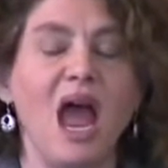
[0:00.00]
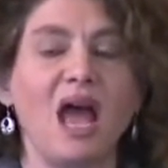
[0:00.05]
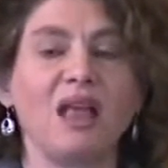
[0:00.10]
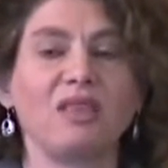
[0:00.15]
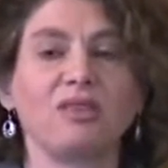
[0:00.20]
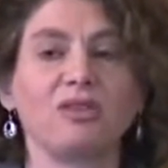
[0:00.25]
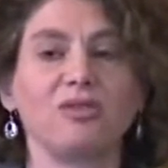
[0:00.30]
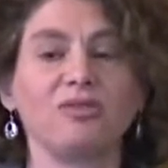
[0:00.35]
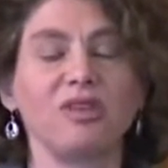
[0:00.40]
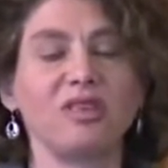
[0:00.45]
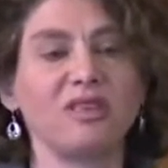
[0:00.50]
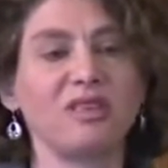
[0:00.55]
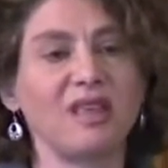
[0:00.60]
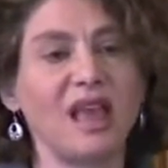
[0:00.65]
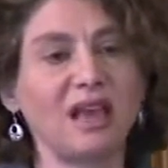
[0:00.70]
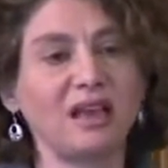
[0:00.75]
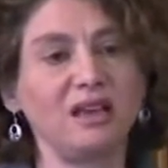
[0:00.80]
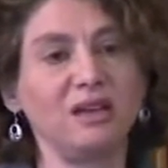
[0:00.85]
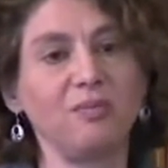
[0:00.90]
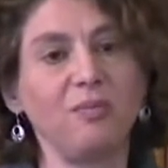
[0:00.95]
And so the
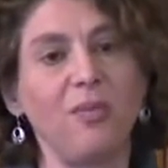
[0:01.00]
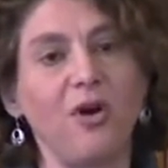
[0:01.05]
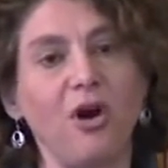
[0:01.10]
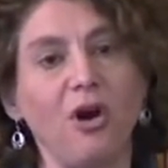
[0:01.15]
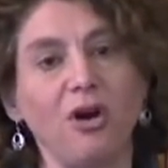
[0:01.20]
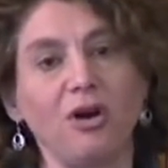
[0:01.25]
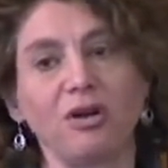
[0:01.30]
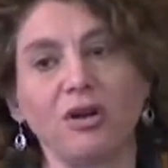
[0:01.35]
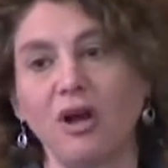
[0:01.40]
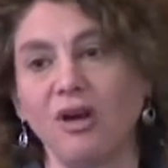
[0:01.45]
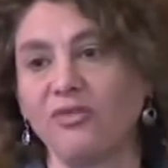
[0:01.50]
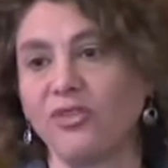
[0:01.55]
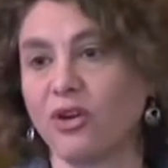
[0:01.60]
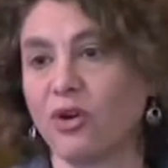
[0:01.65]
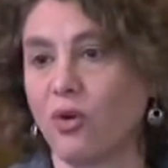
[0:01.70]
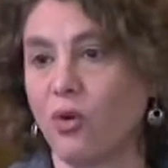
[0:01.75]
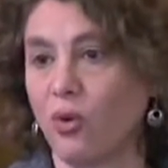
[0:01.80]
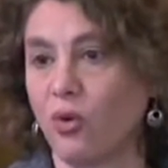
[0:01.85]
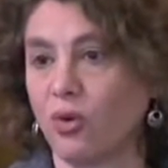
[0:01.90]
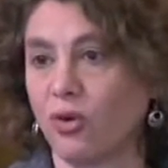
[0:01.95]
second part of the
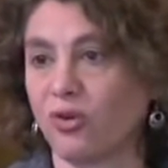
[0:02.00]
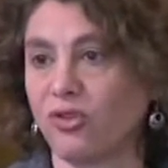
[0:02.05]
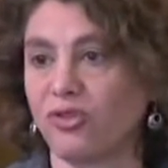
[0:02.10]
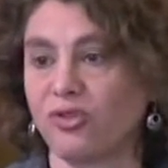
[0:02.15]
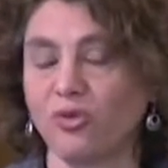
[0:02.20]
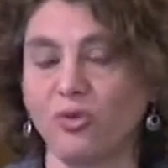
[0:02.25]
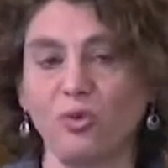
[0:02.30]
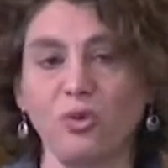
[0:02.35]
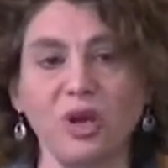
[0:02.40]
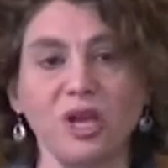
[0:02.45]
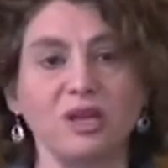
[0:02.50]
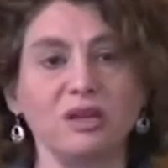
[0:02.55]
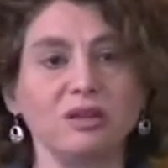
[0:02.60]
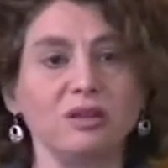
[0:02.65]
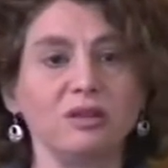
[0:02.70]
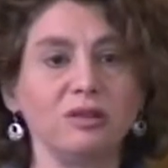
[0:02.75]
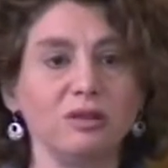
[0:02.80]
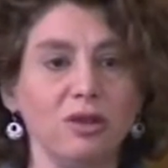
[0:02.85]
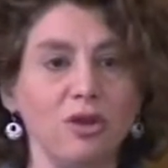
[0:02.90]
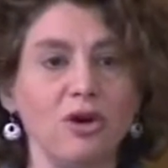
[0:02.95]
course
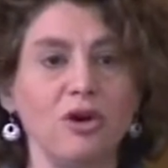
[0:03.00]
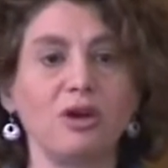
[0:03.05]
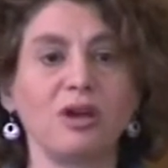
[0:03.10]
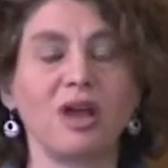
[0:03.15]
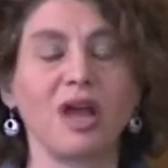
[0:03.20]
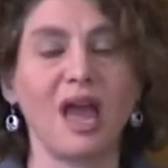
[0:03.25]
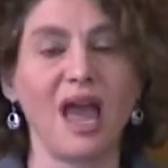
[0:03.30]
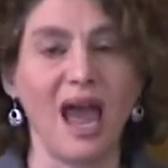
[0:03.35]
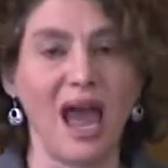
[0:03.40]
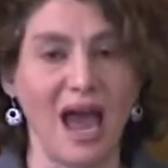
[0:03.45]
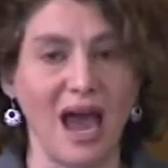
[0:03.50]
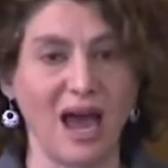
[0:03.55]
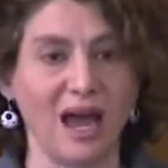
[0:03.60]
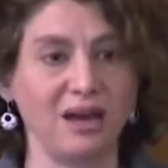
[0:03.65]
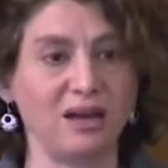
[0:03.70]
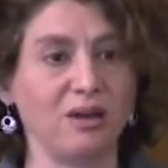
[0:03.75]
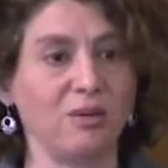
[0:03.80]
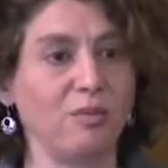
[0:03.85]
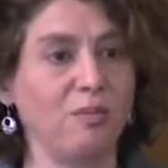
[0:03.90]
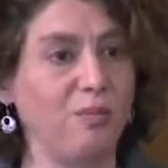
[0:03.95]
will look
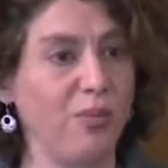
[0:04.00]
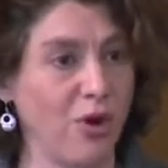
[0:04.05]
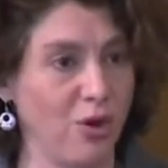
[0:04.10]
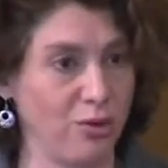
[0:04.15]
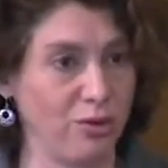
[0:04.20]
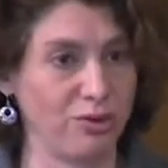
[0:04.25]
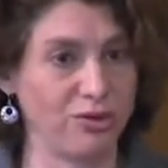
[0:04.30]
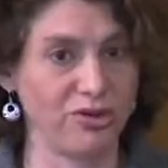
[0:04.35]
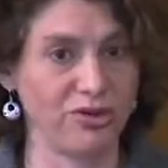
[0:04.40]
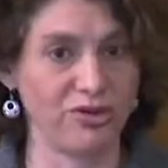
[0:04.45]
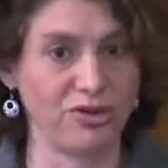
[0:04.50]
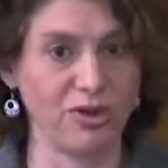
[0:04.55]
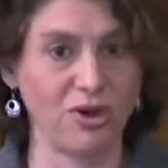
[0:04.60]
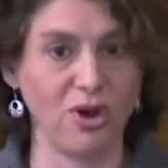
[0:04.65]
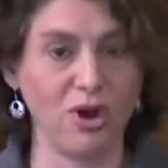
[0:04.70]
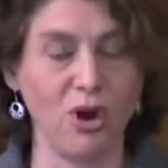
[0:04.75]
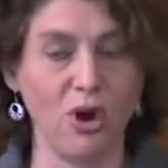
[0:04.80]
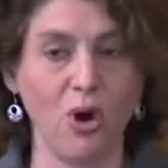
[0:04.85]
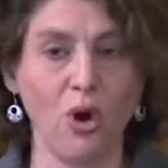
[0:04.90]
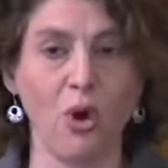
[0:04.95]
at both
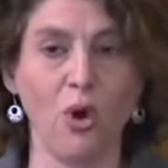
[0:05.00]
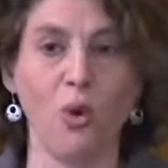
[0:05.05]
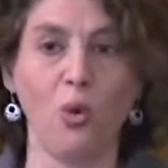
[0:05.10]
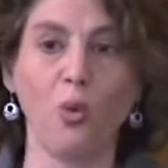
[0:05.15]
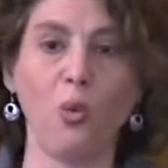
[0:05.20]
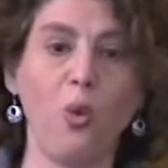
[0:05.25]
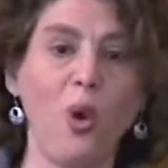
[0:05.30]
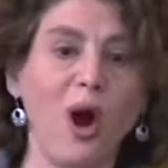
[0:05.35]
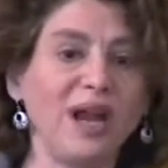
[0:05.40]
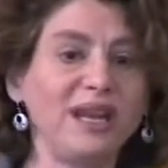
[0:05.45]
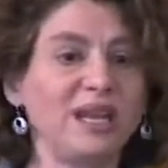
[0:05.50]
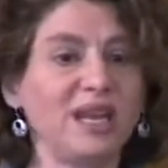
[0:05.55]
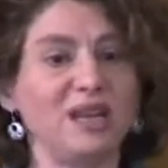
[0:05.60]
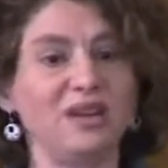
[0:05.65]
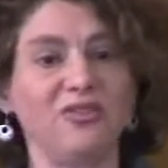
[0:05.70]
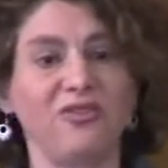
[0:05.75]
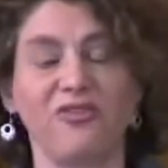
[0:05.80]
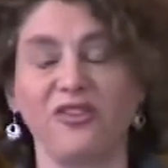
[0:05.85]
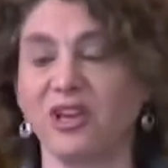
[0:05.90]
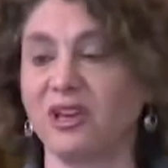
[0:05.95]
what
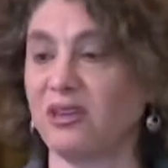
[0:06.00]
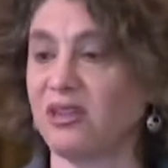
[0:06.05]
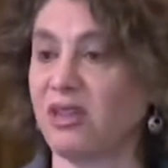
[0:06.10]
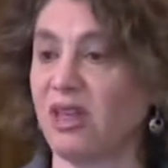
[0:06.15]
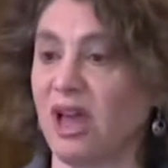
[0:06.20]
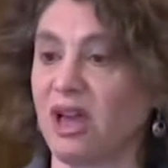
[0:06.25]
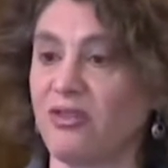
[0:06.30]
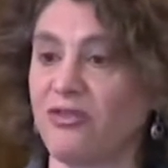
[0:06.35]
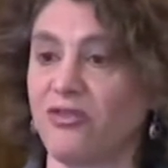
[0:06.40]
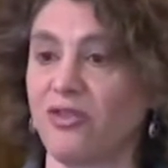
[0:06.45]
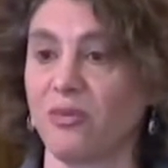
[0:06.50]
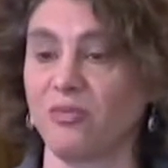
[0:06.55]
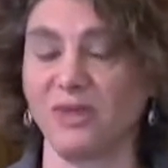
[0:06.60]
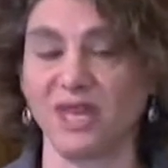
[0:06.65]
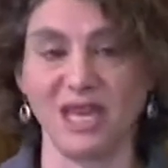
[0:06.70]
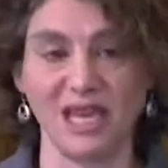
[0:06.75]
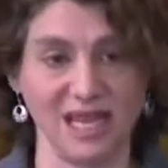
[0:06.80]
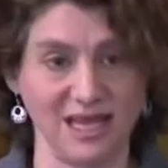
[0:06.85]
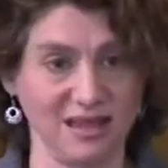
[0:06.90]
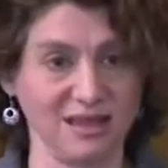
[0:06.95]
it feels like from
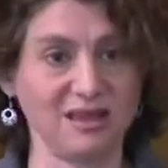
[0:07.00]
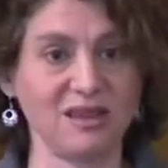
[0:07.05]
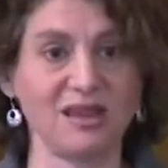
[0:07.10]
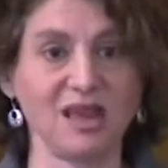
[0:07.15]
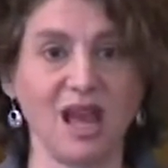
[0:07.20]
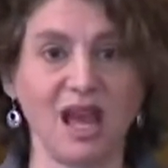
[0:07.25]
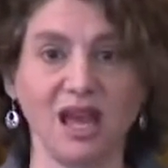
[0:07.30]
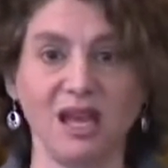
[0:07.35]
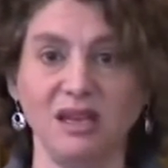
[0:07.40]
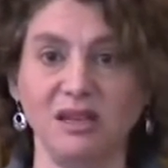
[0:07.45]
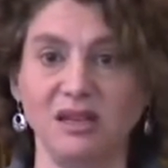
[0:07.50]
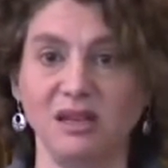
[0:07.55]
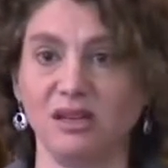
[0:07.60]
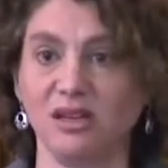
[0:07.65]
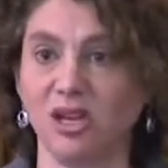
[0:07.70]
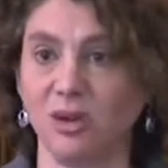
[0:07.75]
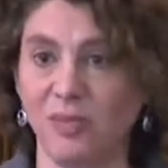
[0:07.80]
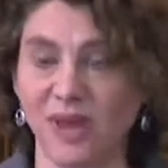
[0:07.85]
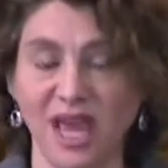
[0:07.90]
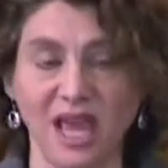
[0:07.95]
the inside
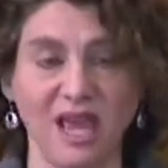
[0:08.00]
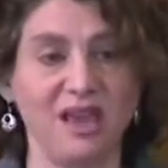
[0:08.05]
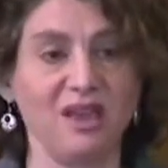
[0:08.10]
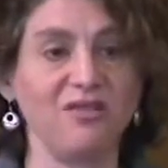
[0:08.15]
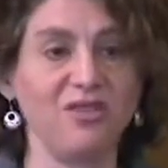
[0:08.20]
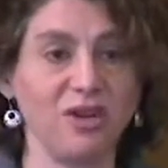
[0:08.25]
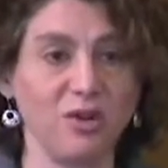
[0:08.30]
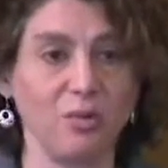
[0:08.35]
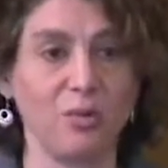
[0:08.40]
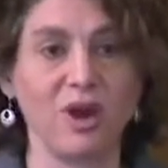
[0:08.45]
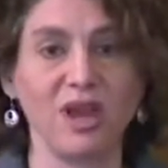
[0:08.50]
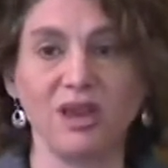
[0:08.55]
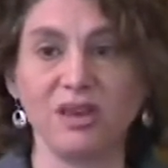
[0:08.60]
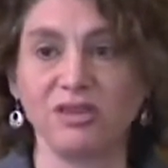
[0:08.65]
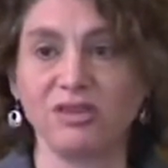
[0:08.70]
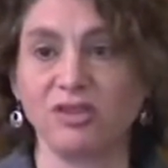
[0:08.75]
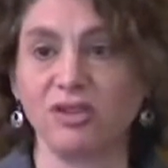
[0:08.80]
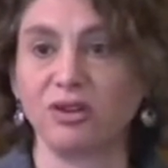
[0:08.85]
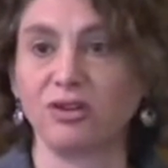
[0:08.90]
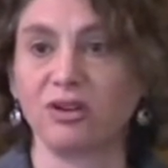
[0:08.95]
to behave in
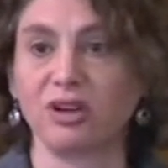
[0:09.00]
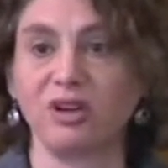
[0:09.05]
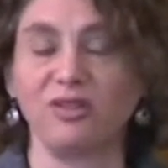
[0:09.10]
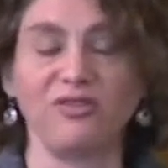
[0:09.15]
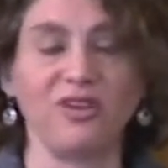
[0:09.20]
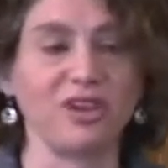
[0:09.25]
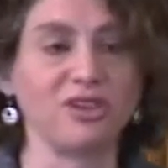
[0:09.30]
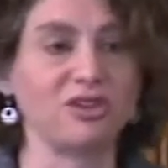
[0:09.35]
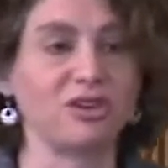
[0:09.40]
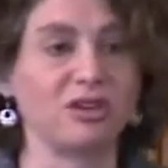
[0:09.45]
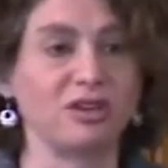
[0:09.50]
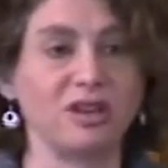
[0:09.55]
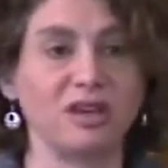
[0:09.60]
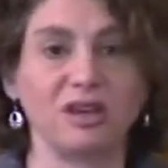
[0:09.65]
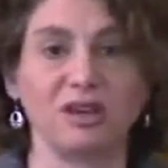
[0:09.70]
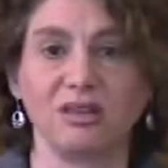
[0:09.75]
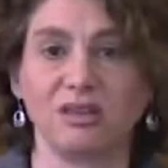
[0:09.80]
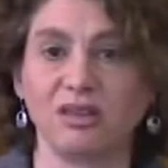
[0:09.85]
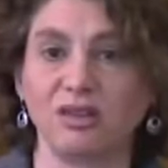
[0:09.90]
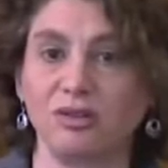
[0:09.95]
ways that are conventionally
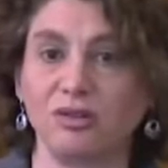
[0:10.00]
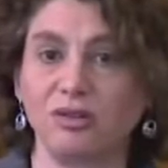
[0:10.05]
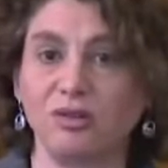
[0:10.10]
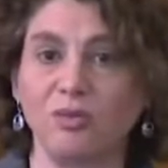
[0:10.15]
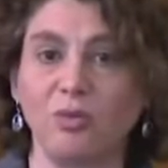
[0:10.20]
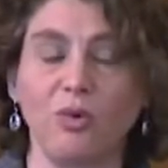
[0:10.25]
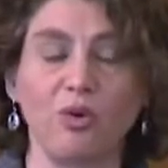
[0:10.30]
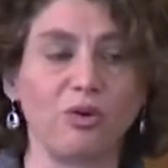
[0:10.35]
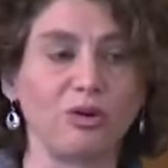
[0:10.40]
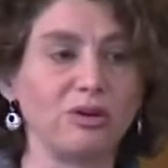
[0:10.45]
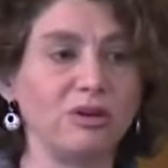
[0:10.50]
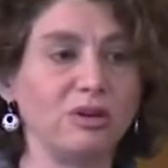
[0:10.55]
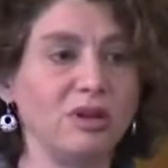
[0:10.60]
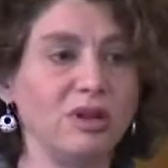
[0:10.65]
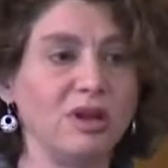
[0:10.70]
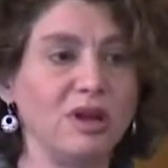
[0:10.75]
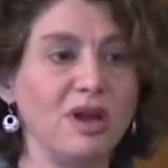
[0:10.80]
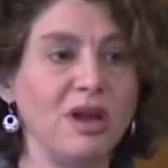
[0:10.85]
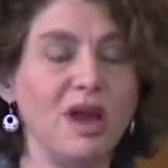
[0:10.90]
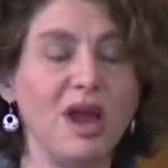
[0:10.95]
considered
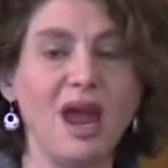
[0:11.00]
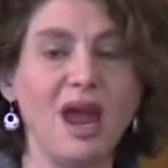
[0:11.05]
moral,